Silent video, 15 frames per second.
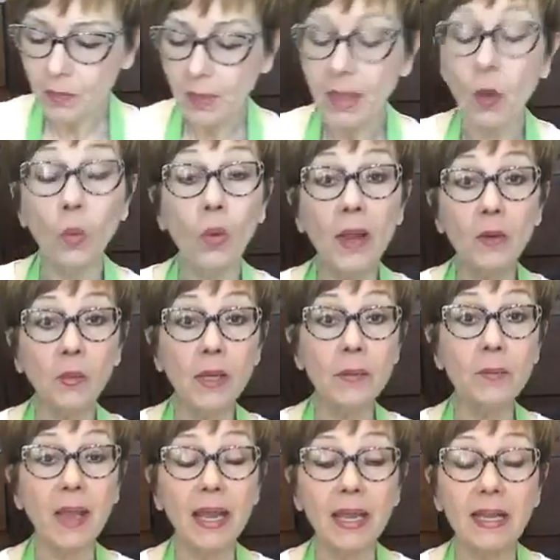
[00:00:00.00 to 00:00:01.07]
when we
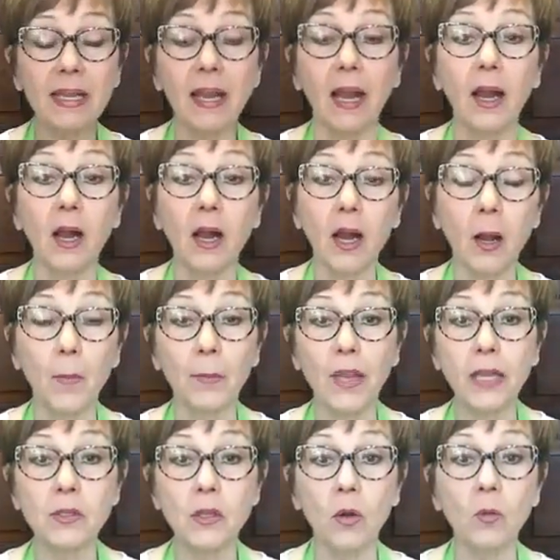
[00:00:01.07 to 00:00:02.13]
make
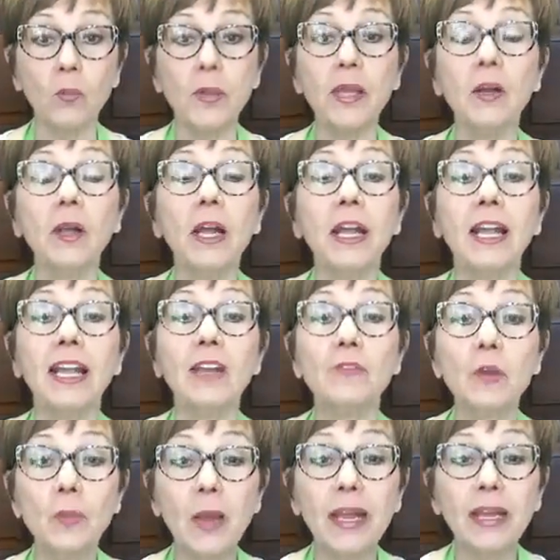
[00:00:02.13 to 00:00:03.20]
baked oatmeal. If you're
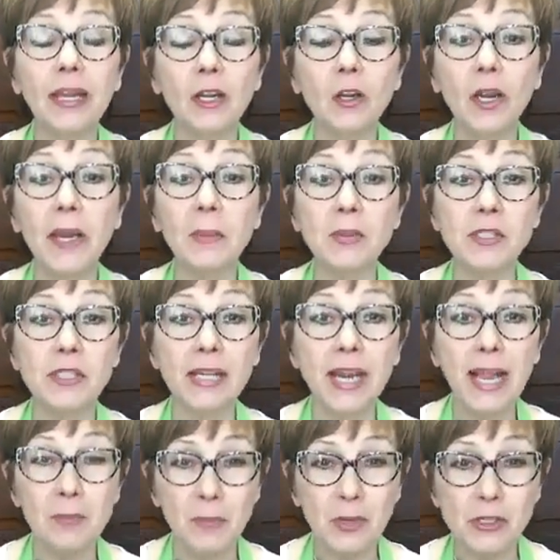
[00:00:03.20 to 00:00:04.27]
making crepes
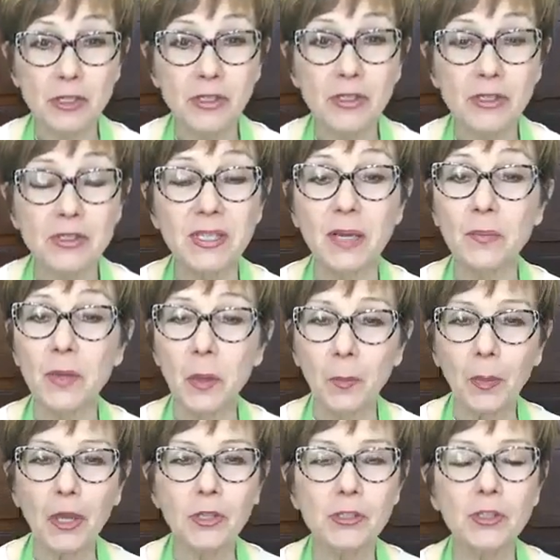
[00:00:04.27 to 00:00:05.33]
today, be sure to send me a
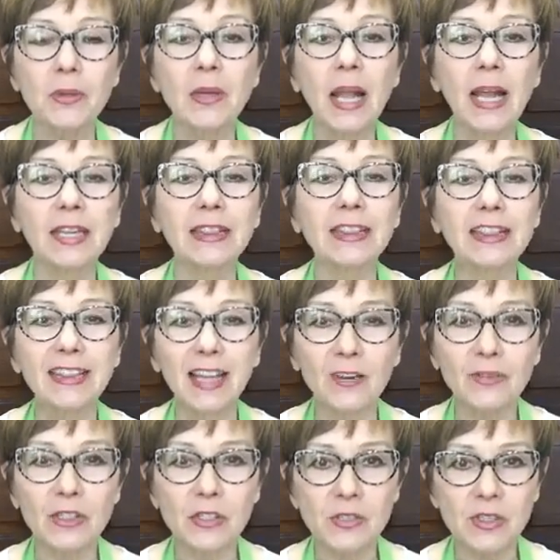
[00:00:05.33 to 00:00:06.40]
picture. Love
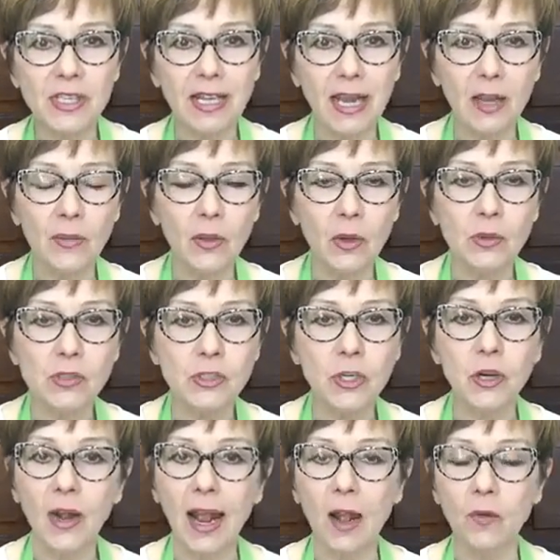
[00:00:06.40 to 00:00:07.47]
to see how those turn
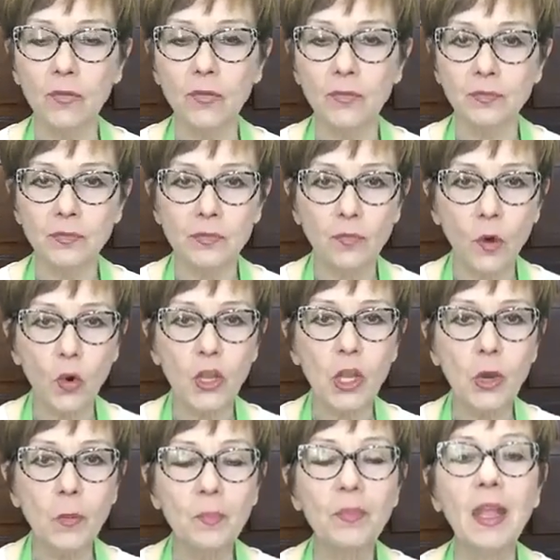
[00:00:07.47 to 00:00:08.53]
out for
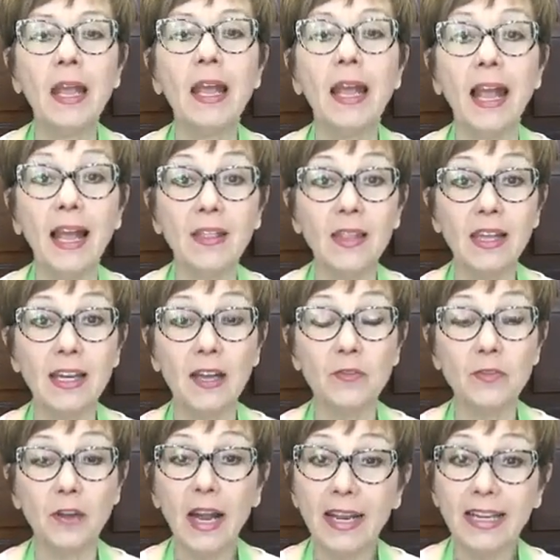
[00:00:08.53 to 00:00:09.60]
you. And then on
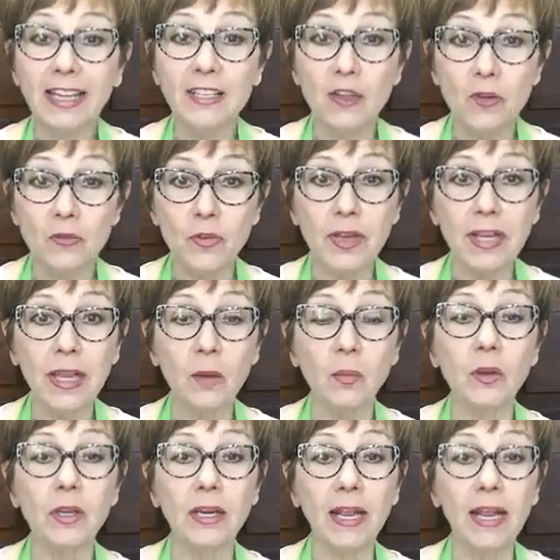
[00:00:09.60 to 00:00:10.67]
Friday, don't forget, we're
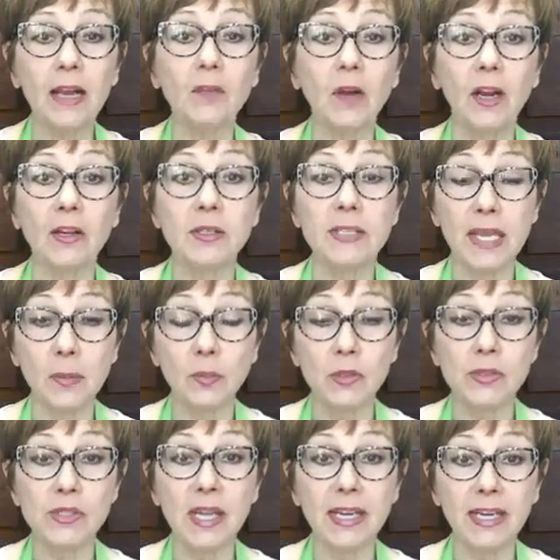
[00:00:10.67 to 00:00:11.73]
going to have our table
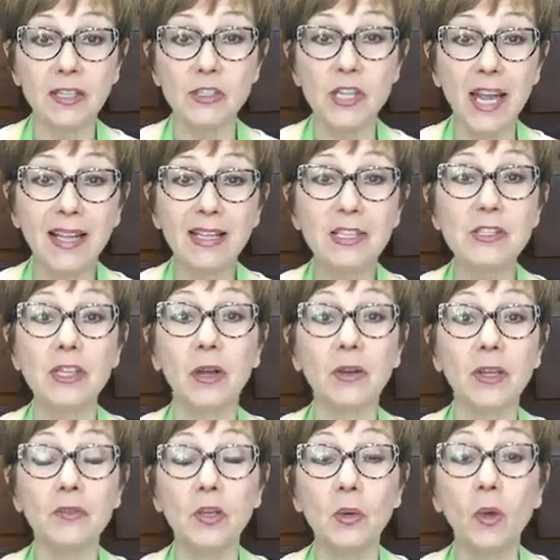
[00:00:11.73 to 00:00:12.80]
setting challenge. I'll give
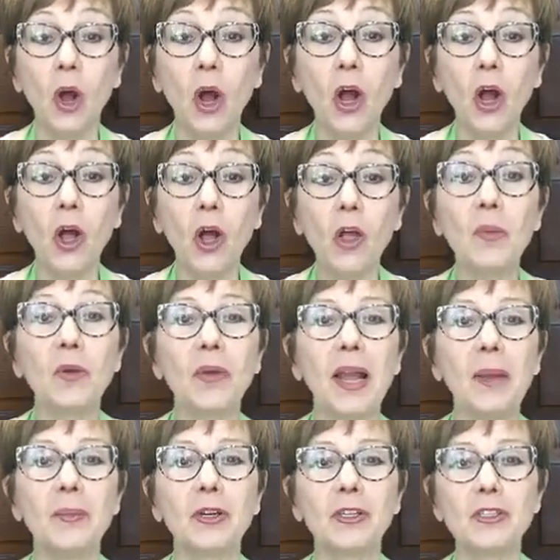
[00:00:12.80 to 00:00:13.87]
you all the
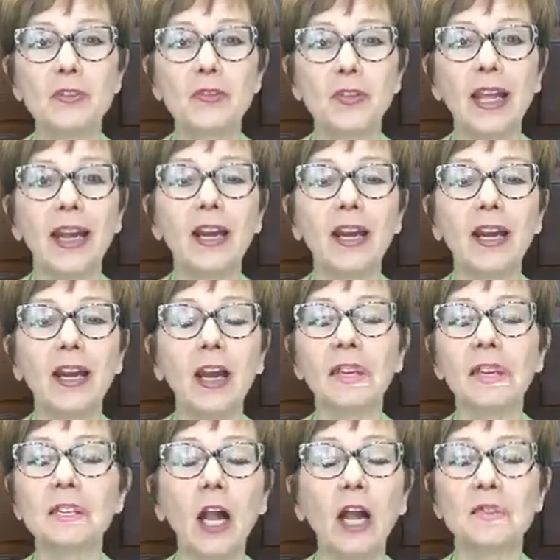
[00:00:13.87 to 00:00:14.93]
parameters for that. Oh,
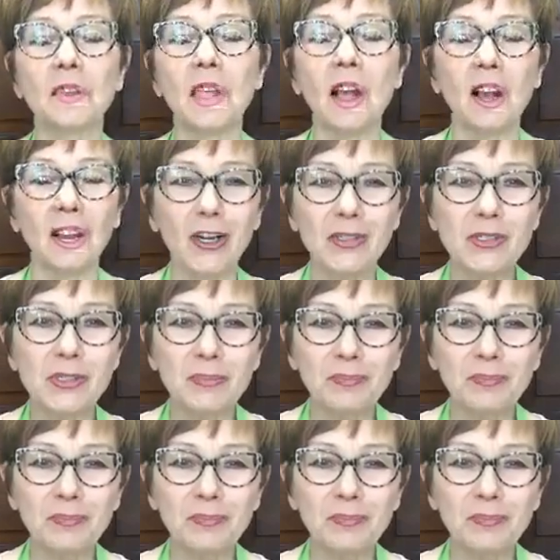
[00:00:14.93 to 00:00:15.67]
thanks for the hearts.